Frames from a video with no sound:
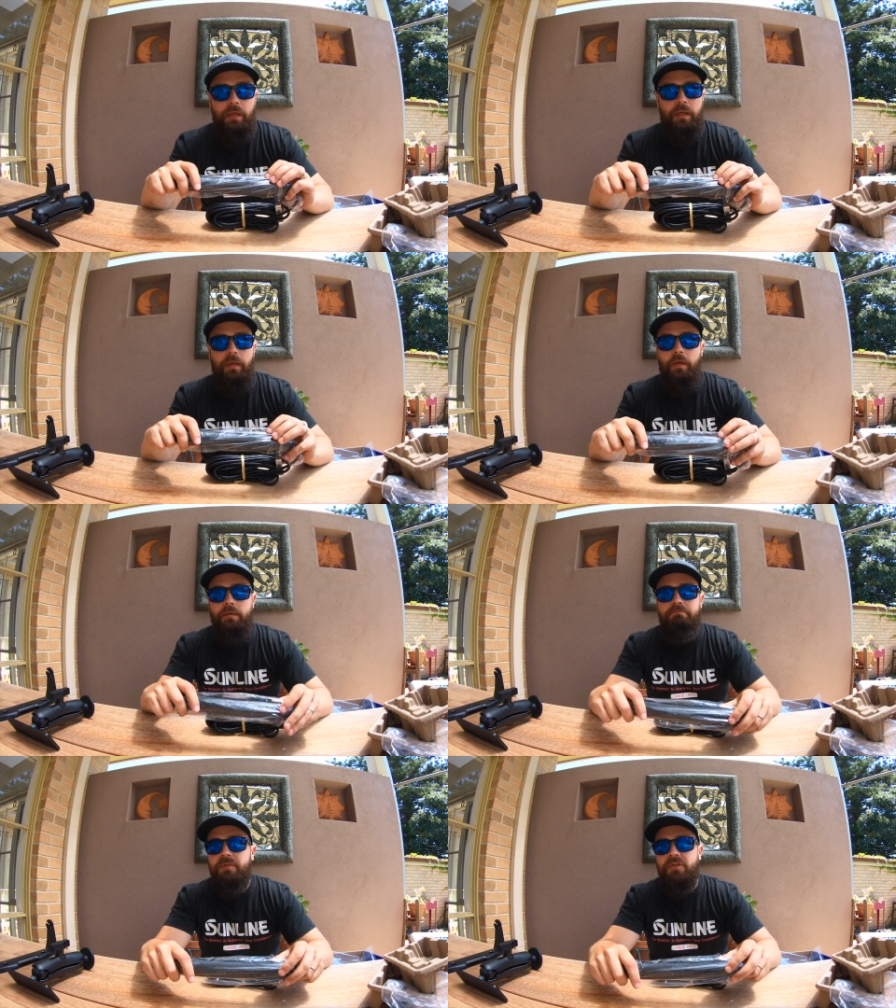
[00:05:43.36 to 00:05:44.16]
uh,
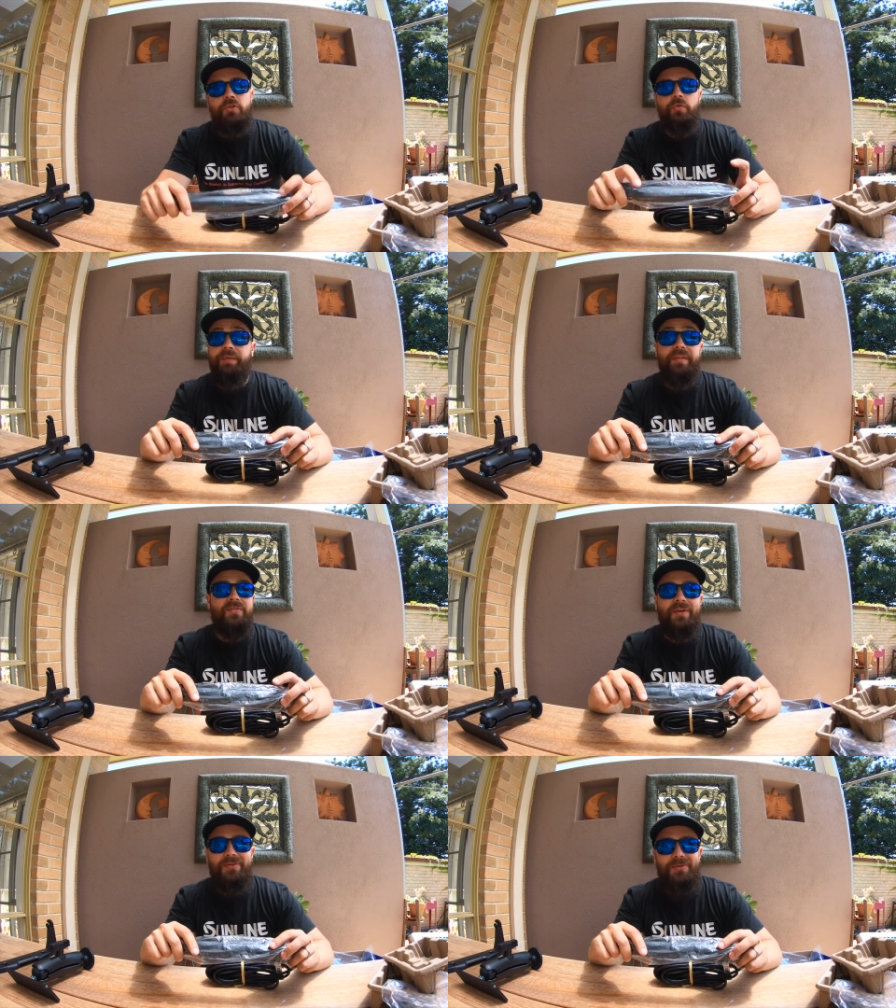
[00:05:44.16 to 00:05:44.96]
destroy this
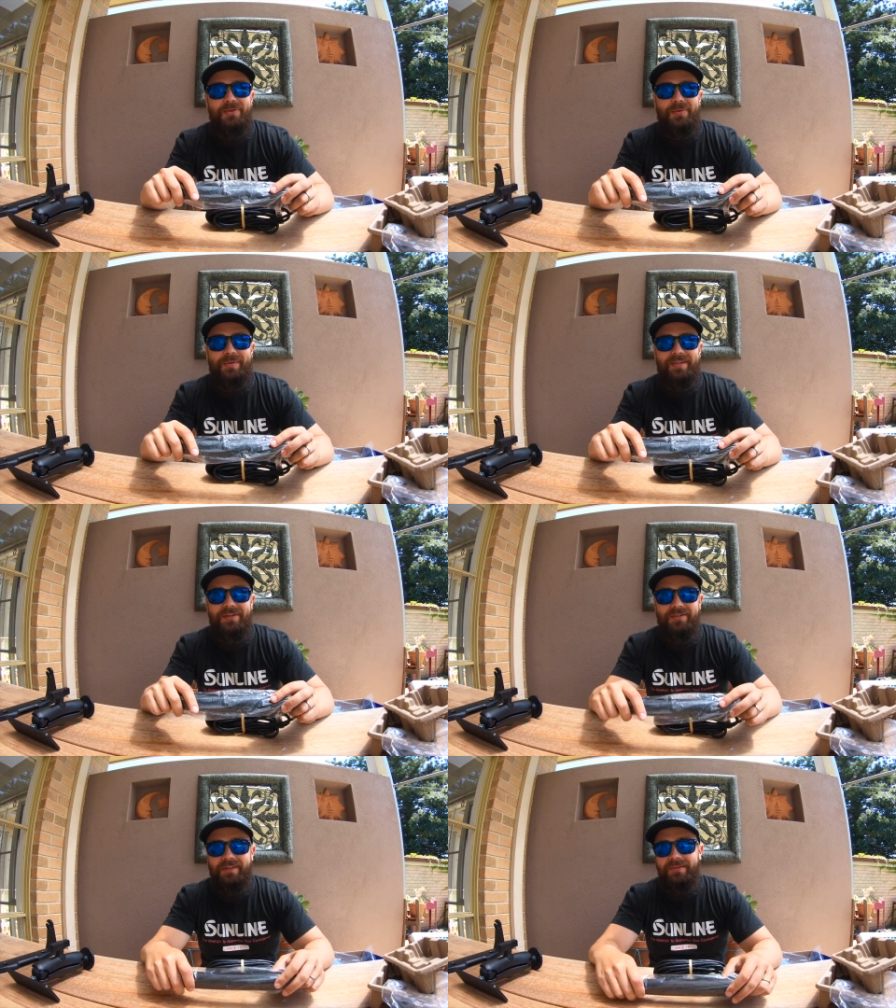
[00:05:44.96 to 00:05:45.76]
transducer
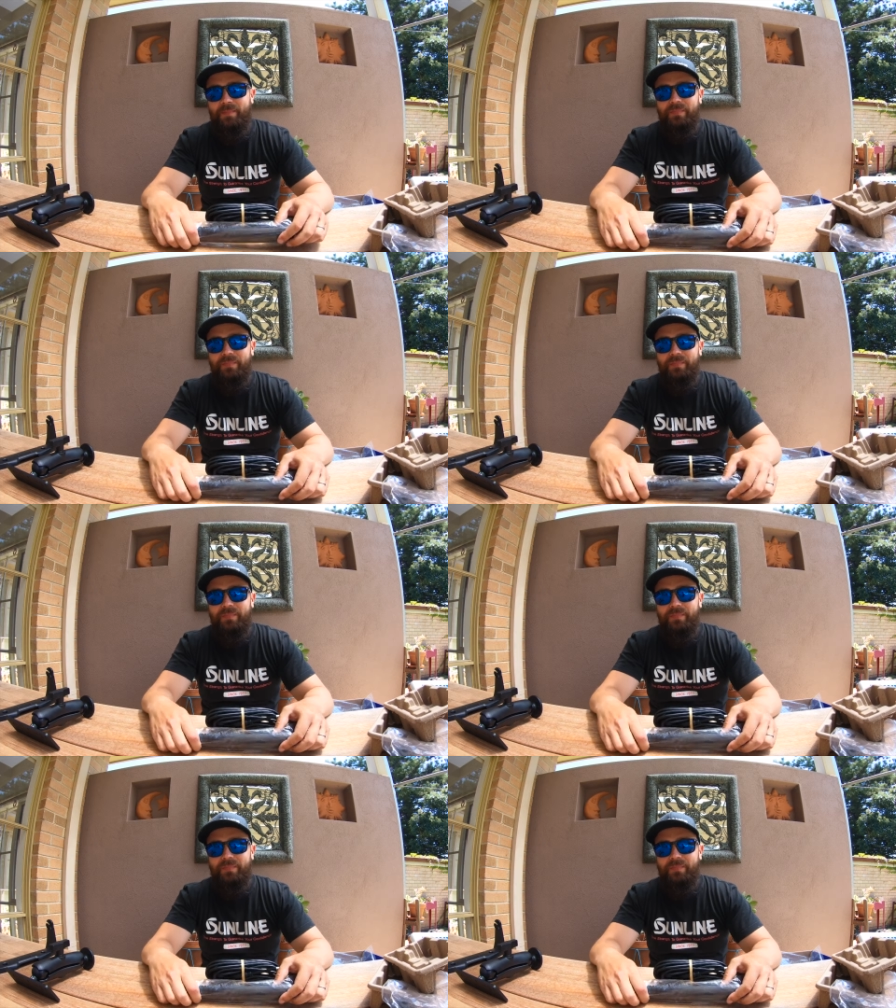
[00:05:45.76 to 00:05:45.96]
potentially.